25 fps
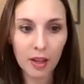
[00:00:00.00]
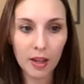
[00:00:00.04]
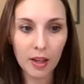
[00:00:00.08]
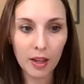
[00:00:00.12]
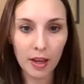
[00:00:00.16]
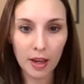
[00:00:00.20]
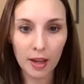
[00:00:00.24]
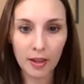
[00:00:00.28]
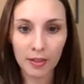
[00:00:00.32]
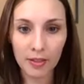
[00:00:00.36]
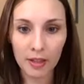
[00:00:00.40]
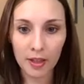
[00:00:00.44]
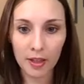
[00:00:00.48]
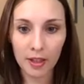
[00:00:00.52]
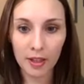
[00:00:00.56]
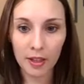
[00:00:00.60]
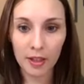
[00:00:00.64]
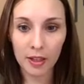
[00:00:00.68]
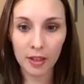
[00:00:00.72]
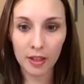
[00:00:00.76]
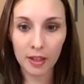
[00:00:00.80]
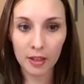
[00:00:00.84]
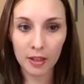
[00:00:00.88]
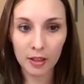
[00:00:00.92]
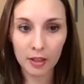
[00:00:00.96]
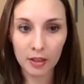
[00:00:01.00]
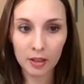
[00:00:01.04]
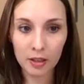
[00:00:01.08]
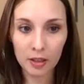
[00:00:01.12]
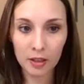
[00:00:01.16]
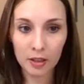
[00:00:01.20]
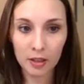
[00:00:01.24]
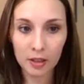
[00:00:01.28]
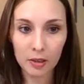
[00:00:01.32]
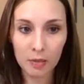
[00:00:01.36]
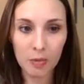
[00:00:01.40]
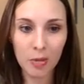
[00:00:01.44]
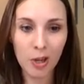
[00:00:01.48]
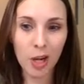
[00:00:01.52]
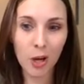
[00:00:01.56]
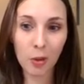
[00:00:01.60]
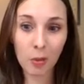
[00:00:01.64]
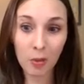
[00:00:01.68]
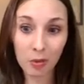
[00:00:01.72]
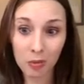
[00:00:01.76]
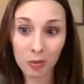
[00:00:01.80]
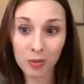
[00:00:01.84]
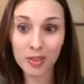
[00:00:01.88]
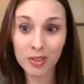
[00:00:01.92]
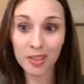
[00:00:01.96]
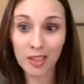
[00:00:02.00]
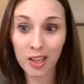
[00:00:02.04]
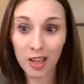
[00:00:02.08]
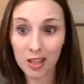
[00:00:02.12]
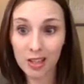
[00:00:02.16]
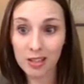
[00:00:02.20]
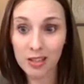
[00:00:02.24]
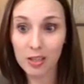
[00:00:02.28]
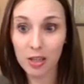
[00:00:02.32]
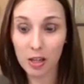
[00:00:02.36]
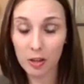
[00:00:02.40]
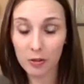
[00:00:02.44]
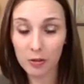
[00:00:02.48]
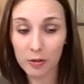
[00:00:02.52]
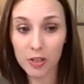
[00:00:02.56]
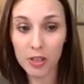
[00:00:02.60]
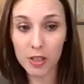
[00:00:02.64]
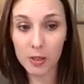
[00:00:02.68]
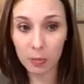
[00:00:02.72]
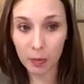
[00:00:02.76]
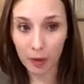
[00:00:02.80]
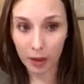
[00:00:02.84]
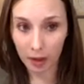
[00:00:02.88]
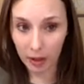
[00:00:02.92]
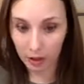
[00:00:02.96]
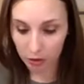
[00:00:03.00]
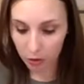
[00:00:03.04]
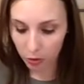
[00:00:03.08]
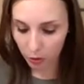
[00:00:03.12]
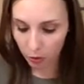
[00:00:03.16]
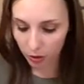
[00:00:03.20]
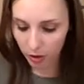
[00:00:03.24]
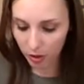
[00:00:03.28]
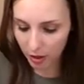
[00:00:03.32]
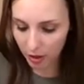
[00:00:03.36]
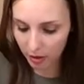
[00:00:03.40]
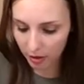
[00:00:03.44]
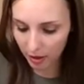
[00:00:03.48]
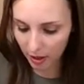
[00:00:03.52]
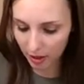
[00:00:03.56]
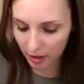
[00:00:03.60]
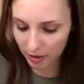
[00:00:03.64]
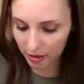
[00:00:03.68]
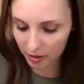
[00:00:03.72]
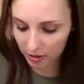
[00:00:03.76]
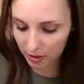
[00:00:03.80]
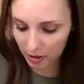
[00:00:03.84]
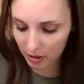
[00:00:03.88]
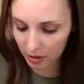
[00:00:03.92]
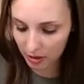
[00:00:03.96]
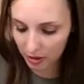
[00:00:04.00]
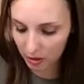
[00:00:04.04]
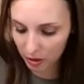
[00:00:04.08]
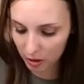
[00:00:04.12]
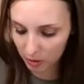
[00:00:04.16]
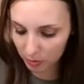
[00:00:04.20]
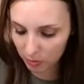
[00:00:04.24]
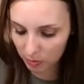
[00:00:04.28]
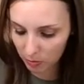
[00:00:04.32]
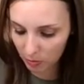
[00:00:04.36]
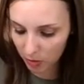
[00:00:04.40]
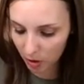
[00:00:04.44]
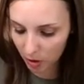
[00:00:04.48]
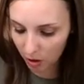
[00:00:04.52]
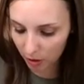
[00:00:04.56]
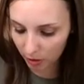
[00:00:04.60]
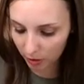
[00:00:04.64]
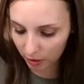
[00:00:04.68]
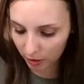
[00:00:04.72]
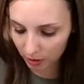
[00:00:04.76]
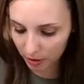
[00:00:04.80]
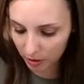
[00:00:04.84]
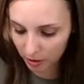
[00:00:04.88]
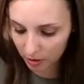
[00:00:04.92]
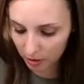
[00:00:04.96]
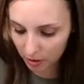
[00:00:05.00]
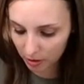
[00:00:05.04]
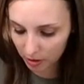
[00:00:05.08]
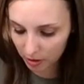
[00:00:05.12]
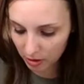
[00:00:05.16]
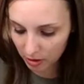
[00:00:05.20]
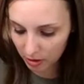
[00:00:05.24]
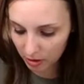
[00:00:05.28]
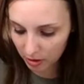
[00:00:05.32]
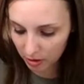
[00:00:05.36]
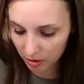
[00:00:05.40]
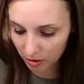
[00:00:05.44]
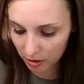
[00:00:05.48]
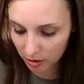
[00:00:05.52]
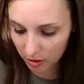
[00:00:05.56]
And then minimum is kind of self-explanatory. That is the smallest